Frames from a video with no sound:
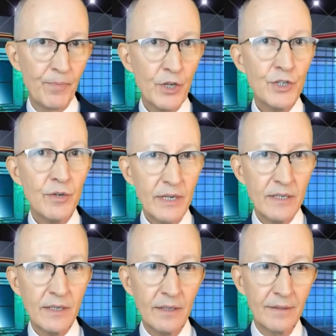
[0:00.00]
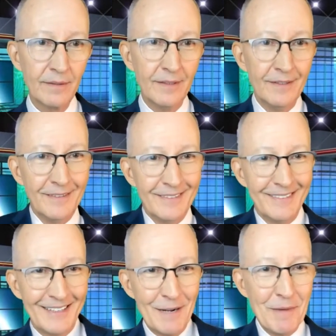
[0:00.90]
Do you need to
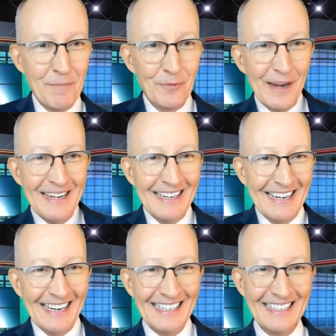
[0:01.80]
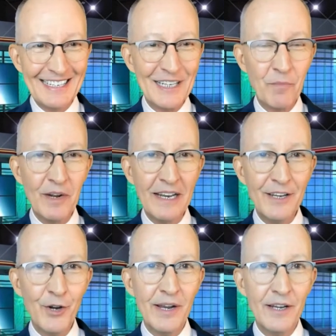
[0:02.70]
come up right next to someone in
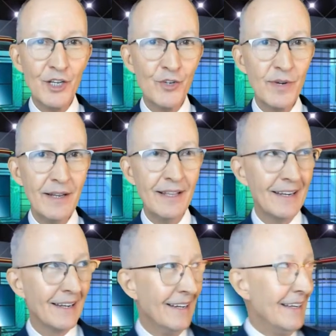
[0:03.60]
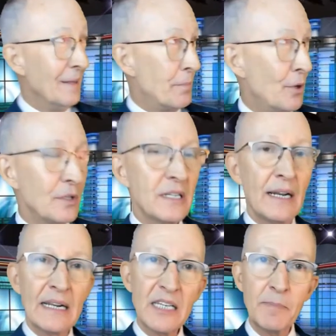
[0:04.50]
your industry that pulls a
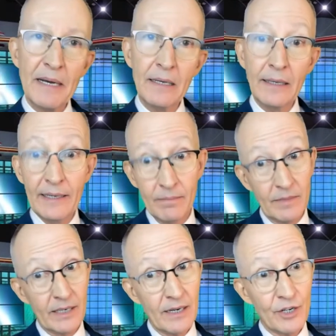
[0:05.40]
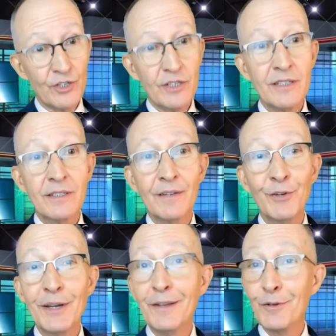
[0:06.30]
lot of spotlight? My gosh, this is a
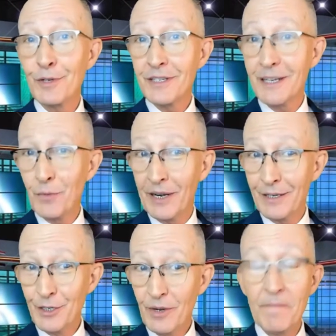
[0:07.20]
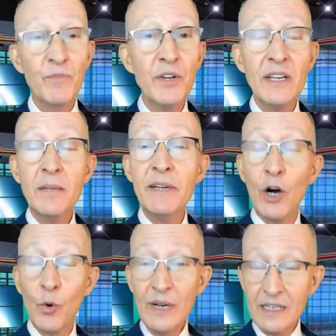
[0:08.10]
very interesting way to do it. You need to be
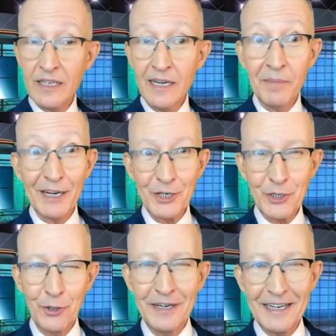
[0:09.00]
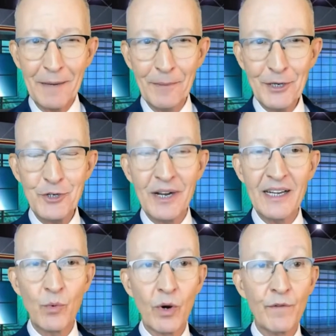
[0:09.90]
always seen by certain companies you're dying
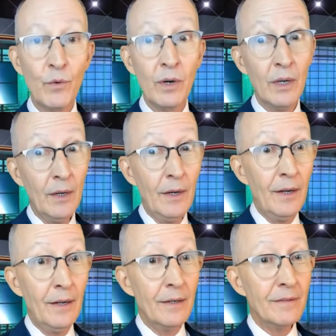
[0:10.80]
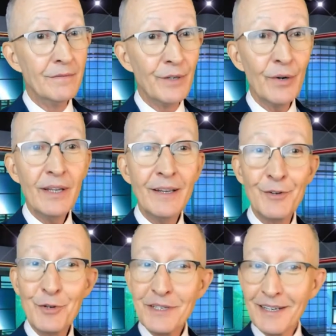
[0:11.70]
to work for. Very
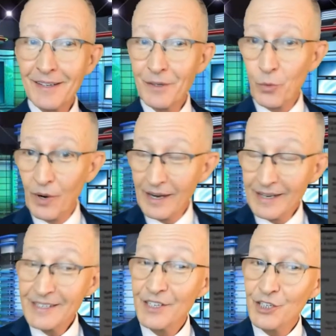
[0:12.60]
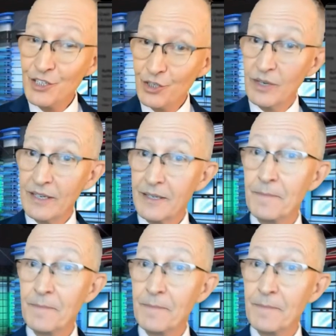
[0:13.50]
interesting way to do it.